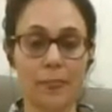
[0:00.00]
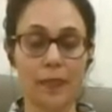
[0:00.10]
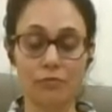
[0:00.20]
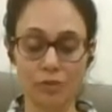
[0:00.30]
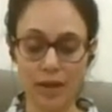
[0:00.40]

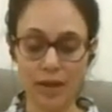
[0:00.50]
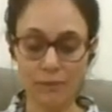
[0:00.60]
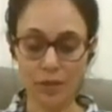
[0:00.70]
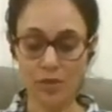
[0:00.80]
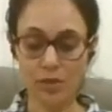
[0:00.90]
Why?
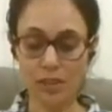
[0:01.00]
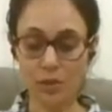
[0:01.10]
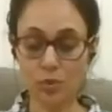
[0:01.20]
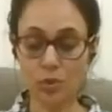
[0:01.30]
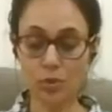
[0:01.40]
Because they
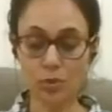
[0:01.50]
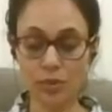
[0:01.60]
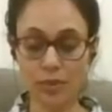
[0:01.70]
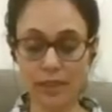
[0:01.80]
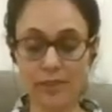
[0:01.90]
don't know
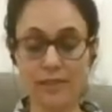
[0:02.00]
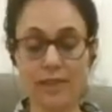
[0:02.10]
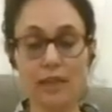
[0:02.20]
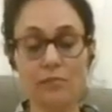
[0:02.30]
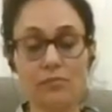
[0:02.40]
the next
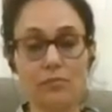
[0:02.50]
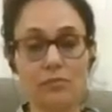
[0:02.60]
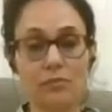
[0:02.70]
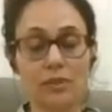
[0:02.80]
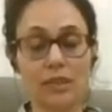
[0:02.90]
time
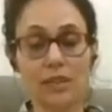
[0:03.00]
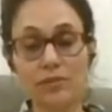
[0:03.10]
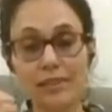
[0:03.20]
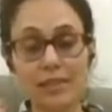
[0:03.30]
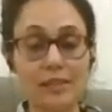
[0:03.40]
they
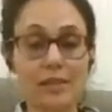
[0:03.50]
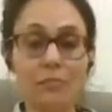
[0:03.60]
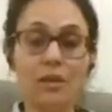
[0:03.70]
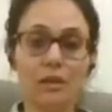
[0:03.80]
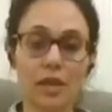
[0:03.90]
will see
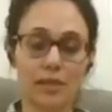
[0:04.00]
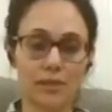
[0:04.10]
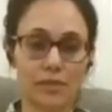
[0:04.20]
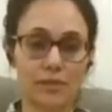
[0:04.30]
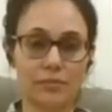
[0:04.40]
something nice.